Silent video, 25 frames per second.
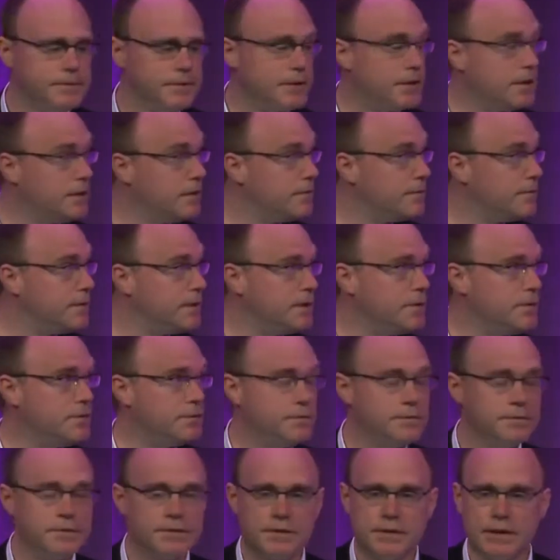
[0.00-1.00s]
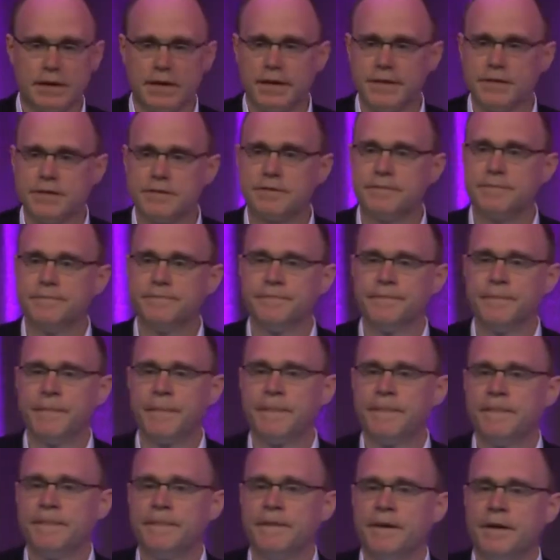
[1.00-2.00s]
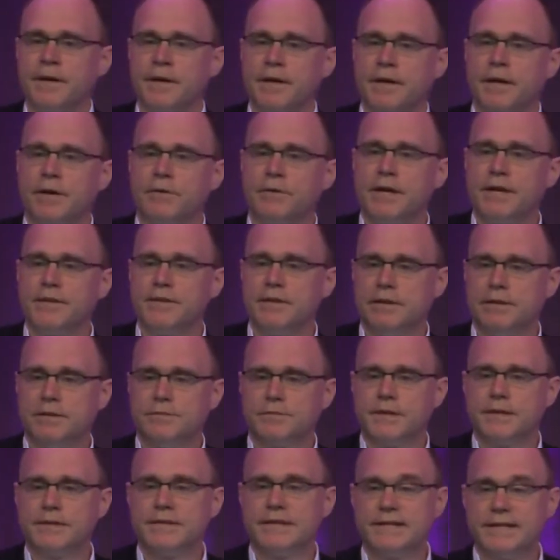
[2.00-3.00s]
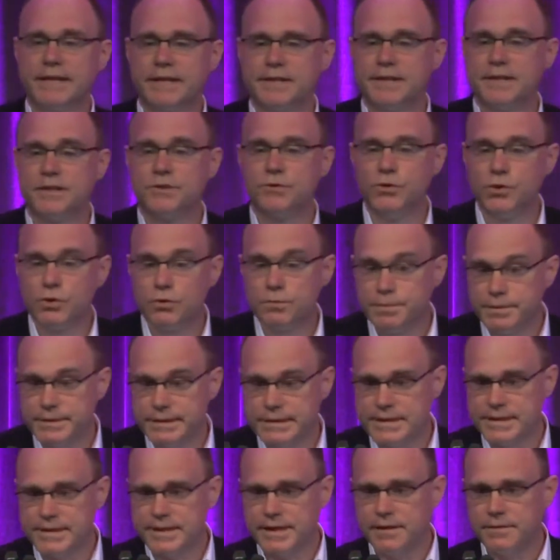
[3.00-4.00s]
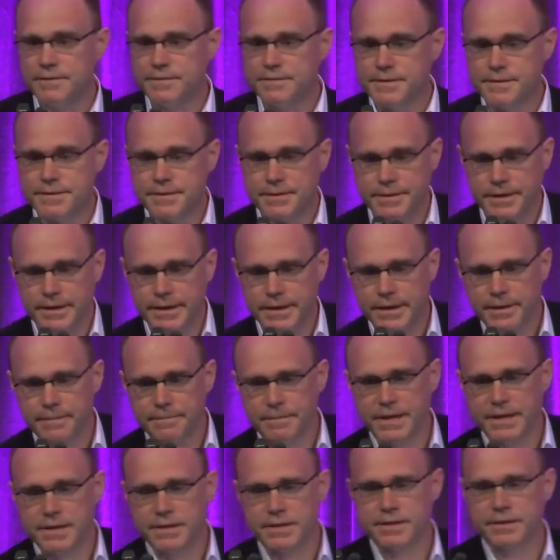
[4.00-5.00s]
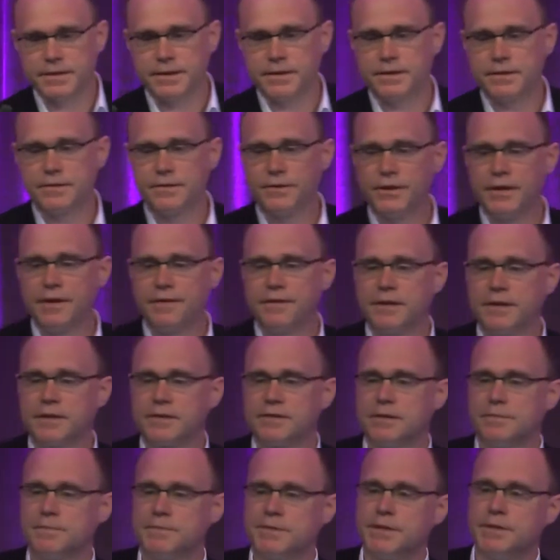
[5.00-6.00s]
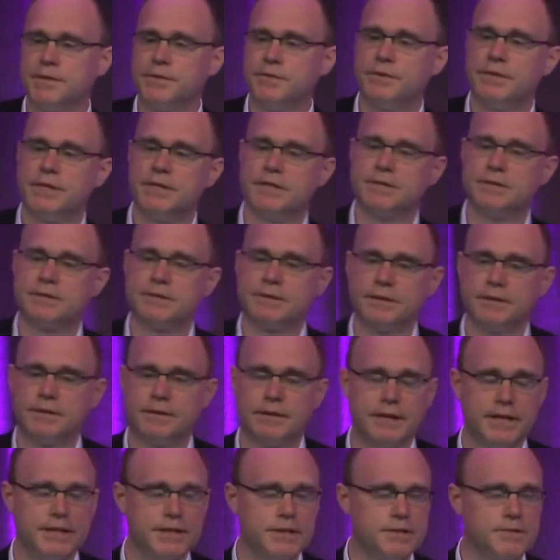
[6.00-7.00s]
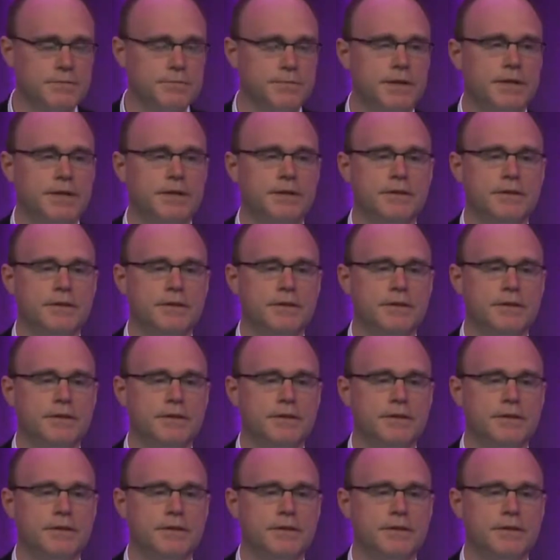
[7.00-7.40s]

in a few slides. Okay, the Lufthansa Technik Group itself has 36 subsidiaries. The latest one